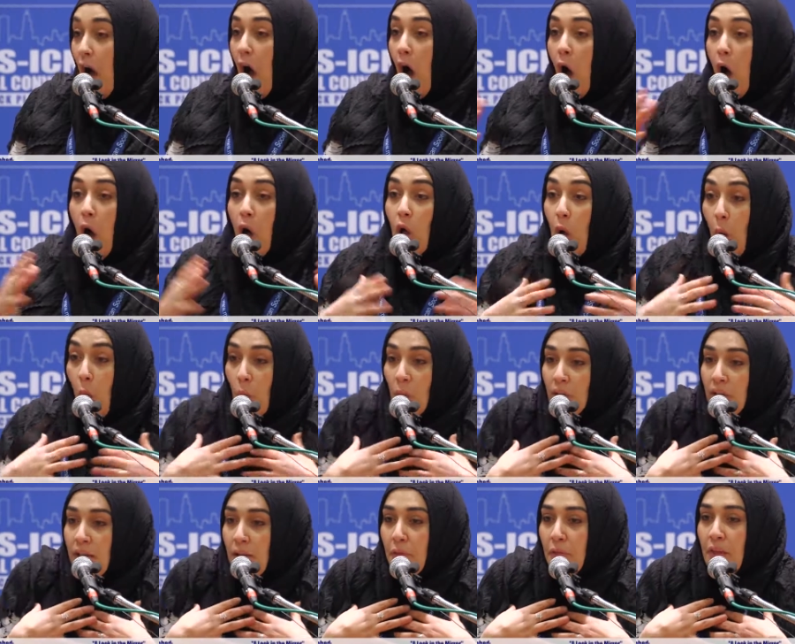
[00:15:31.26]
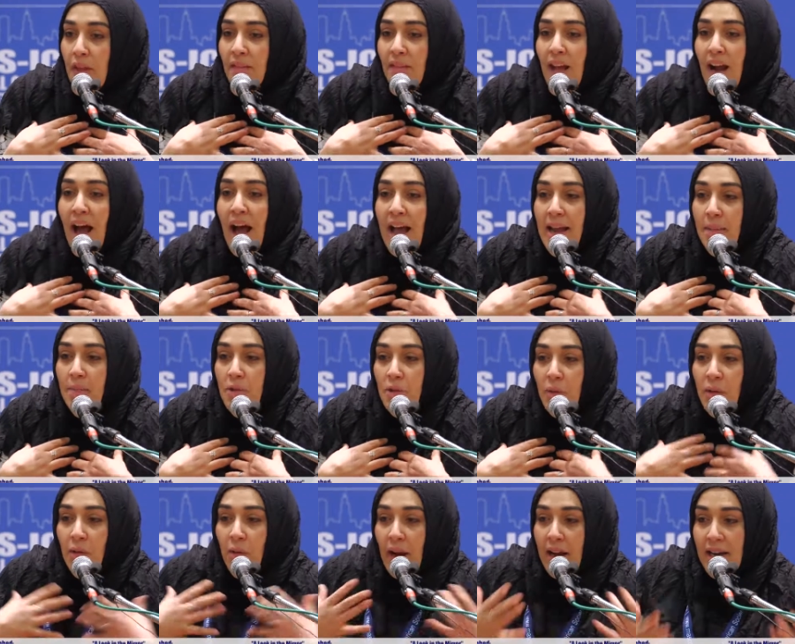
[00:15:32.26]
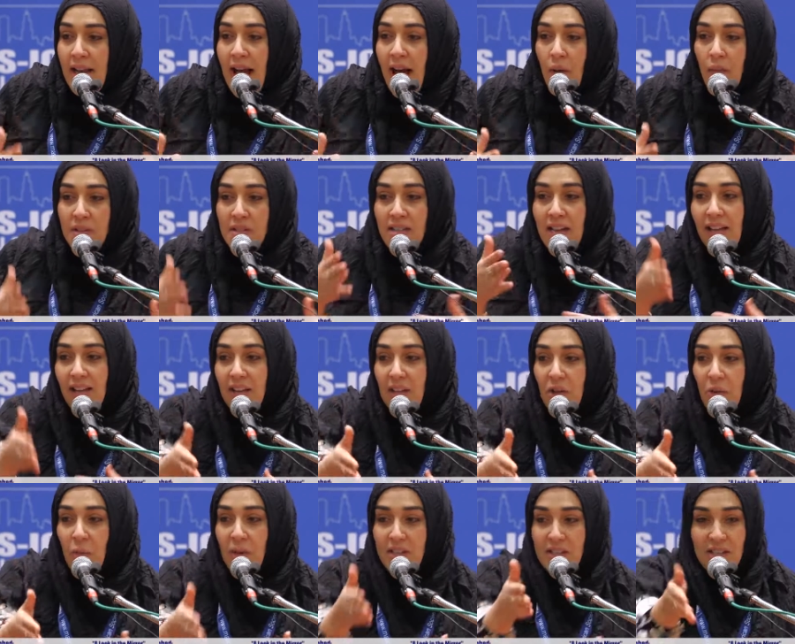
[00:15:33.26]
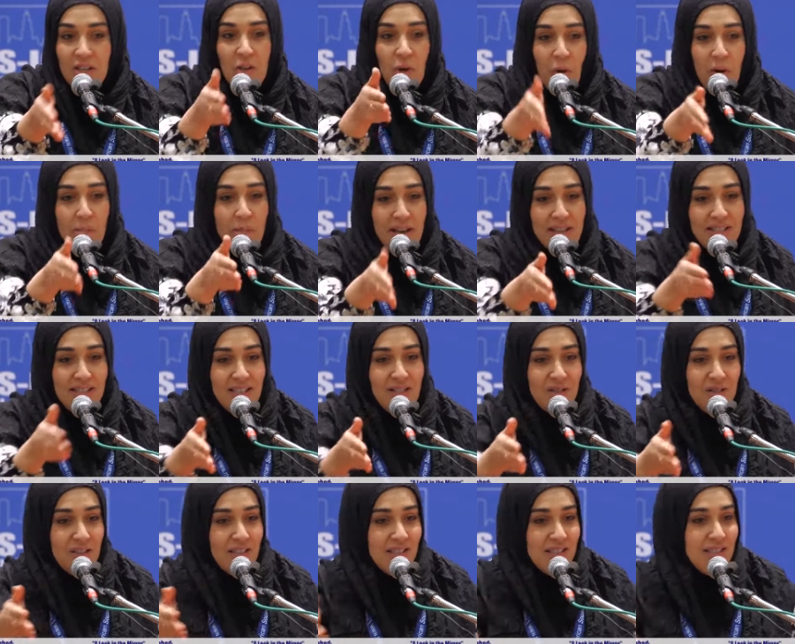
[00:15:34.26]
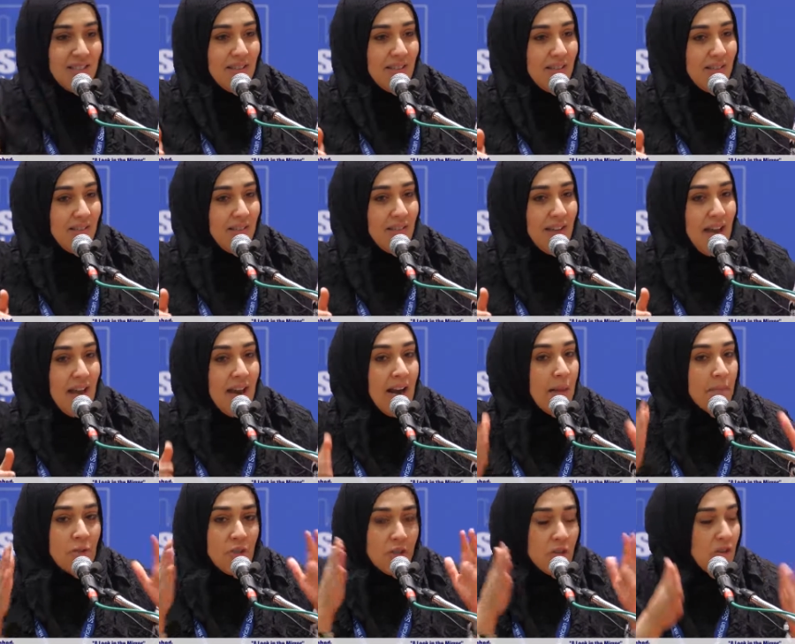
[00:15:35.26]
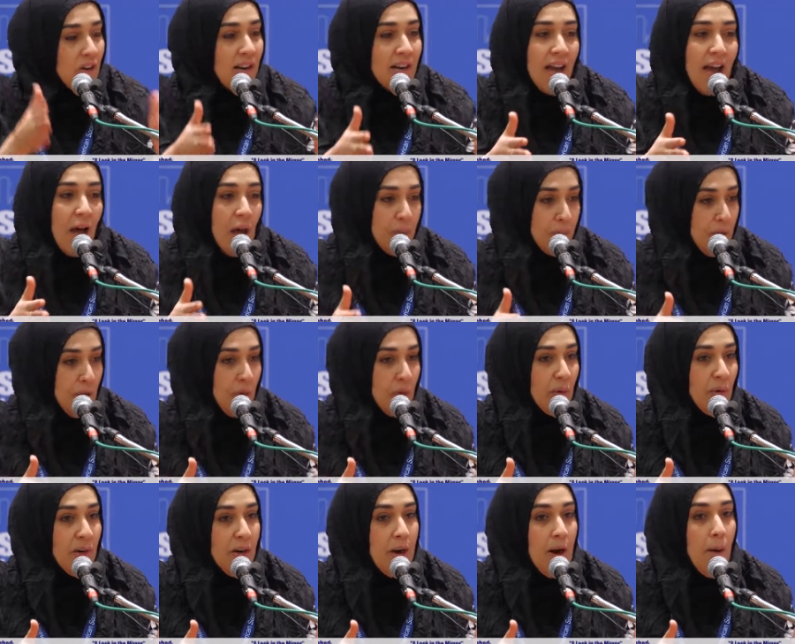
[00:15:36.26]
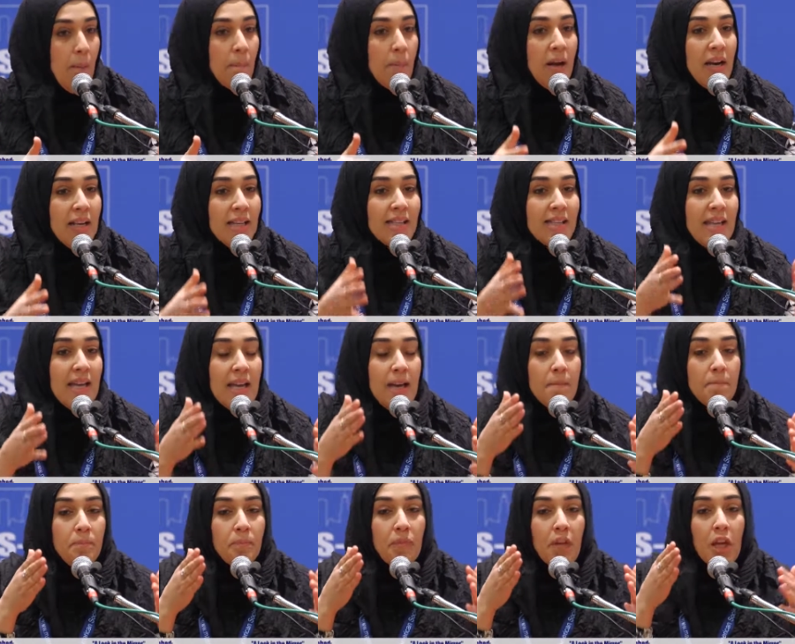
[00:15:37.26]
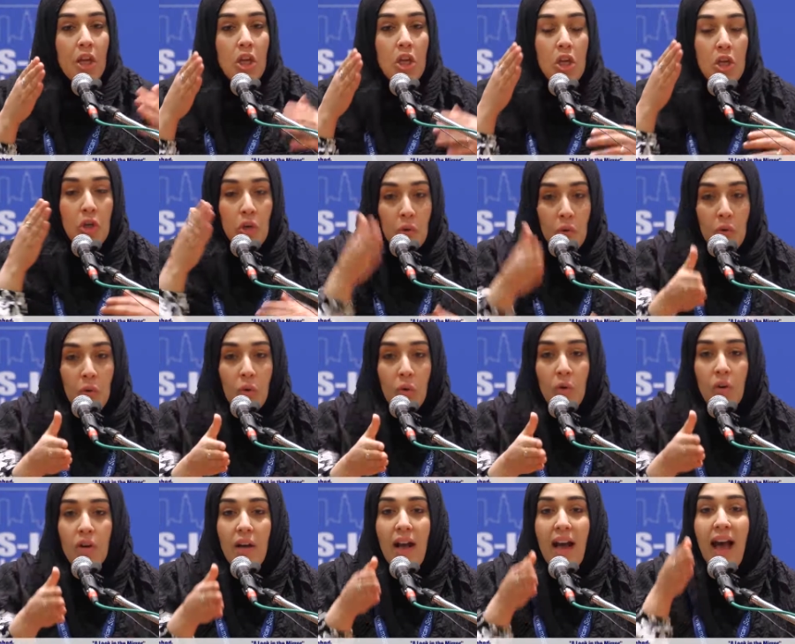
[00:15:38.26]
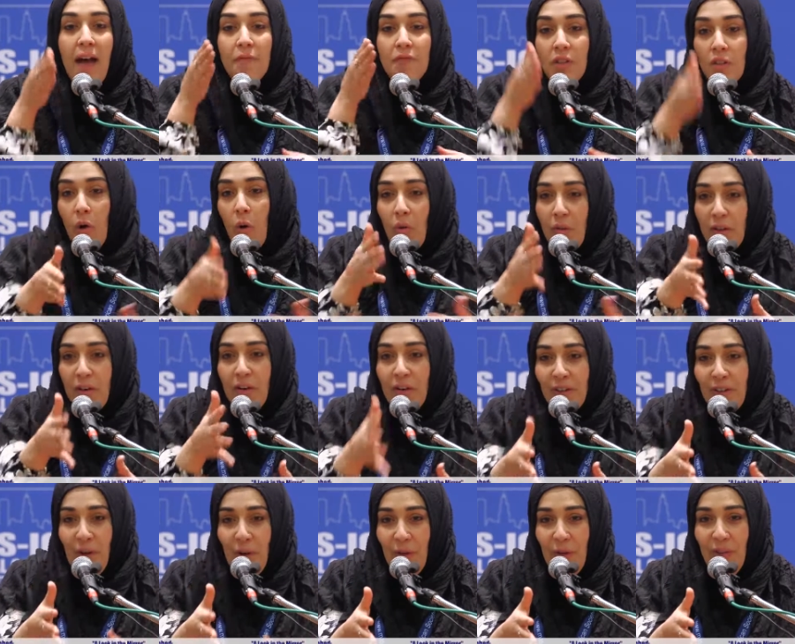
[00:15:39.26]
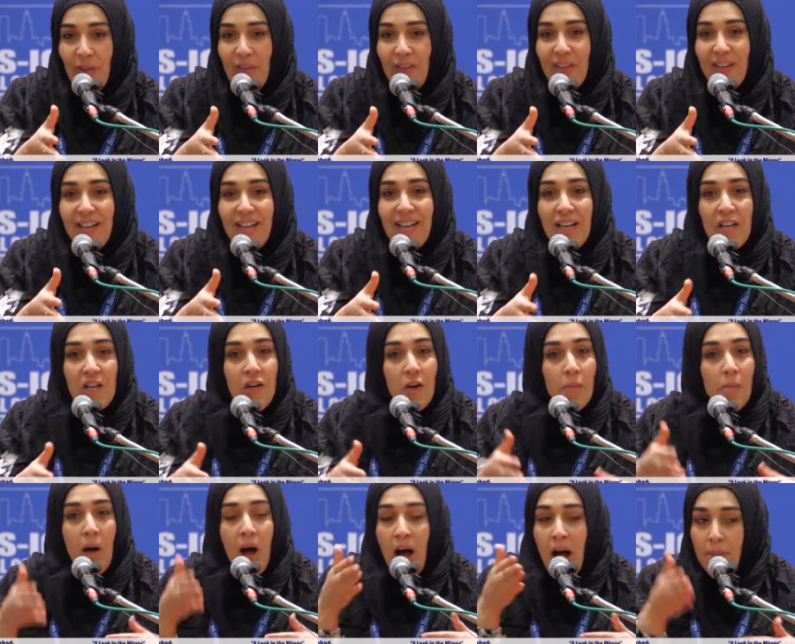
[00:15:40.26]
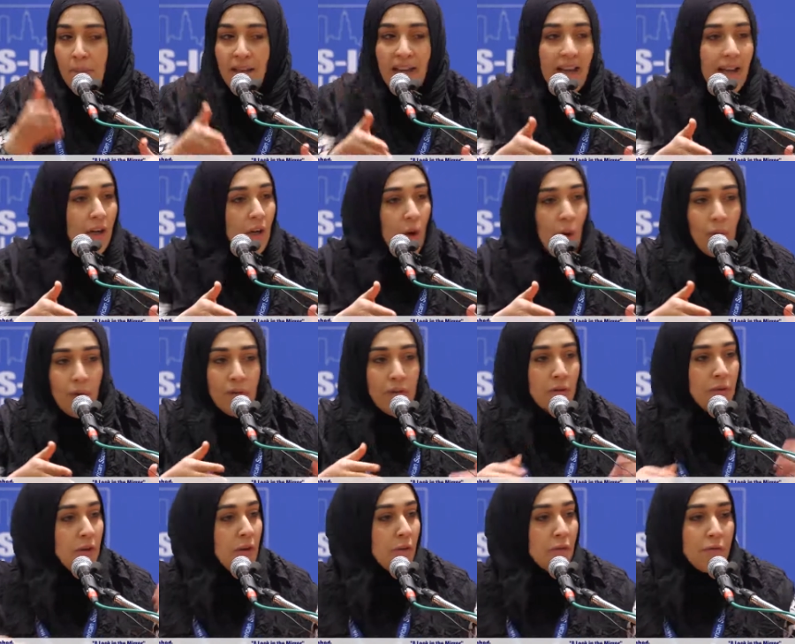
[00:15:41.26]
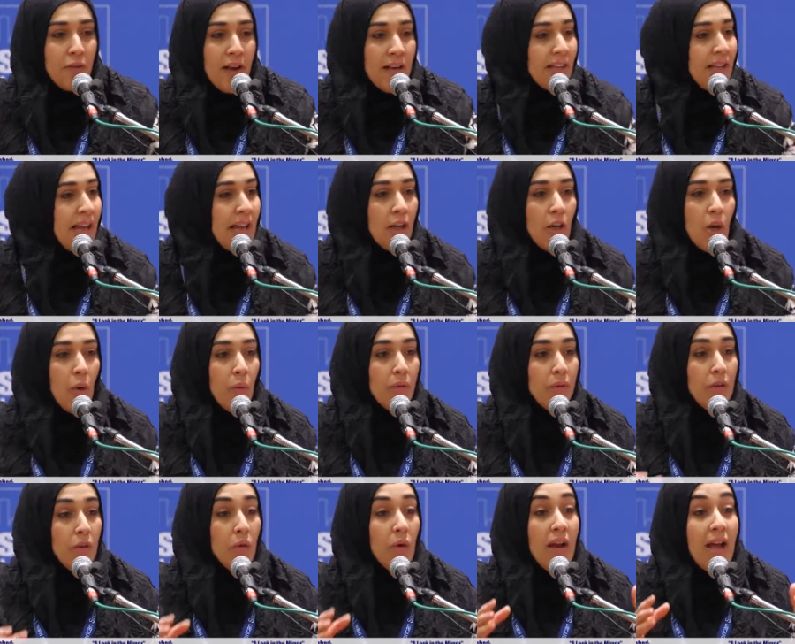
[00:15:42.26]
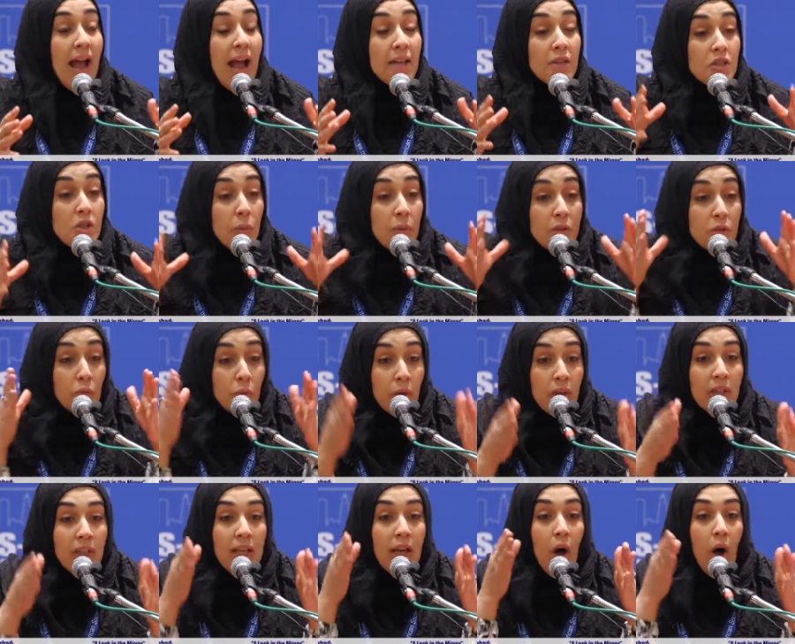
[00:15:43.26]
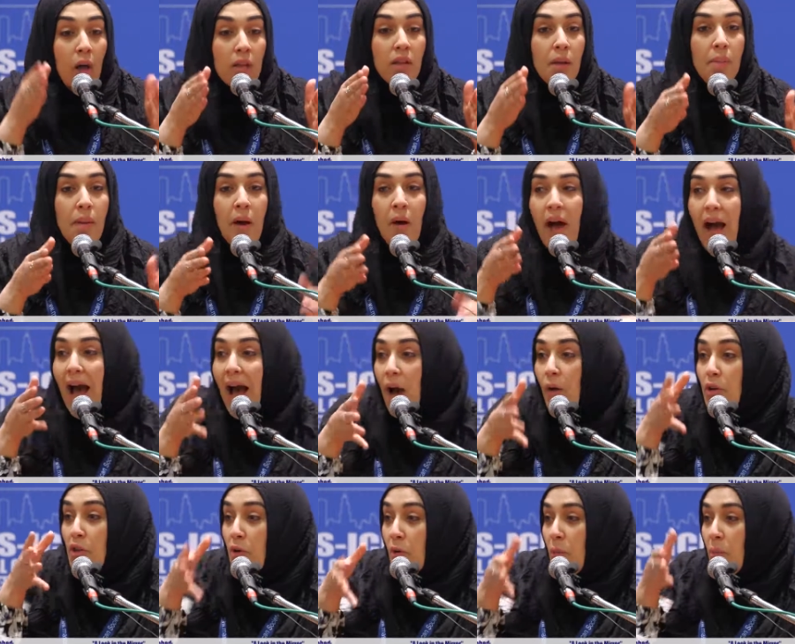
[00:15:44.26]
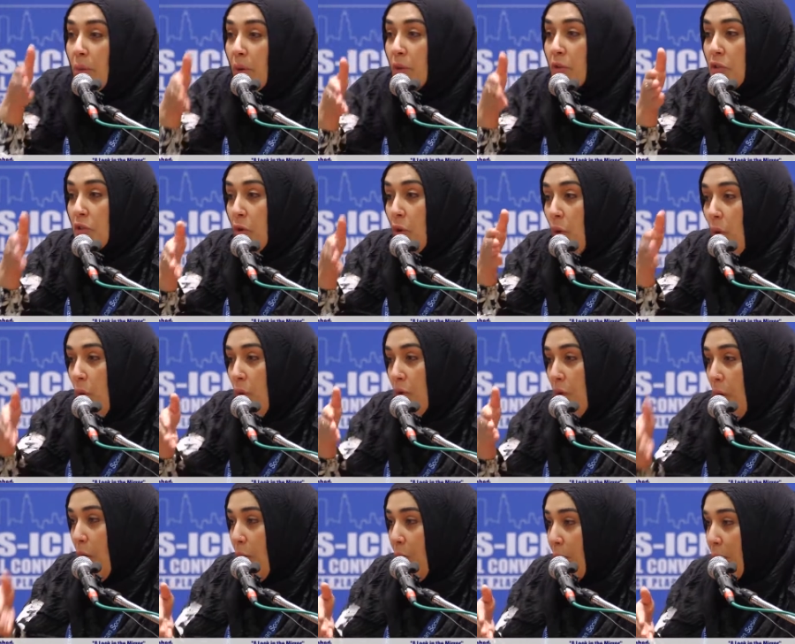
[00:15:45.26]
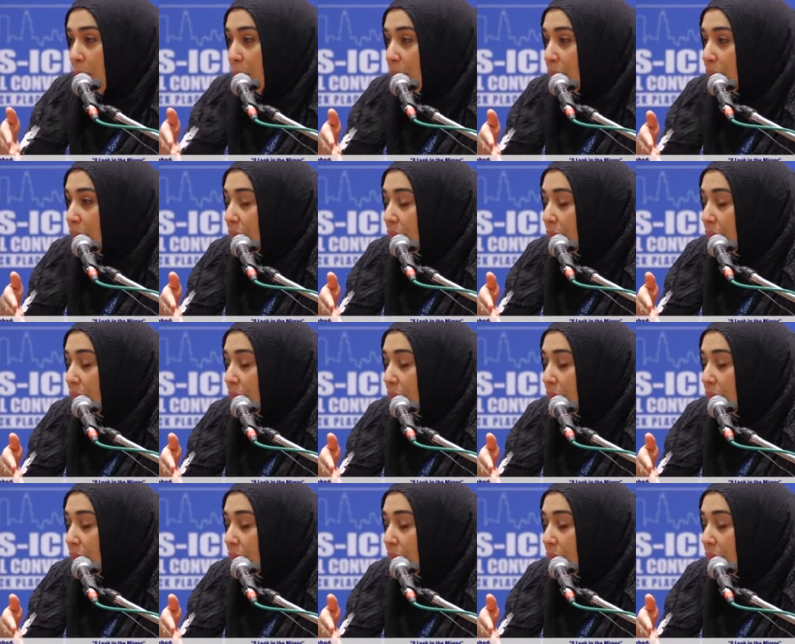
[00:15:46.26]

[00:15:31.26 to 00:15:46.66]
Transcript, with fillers: All only thing that I am doing right now is telling you what's in your best interest. And I'm just trying to help you. But it, see, you have to go there alone. Your mom can't go with you, your friend can't go with you. And so it's really all about how you build your own home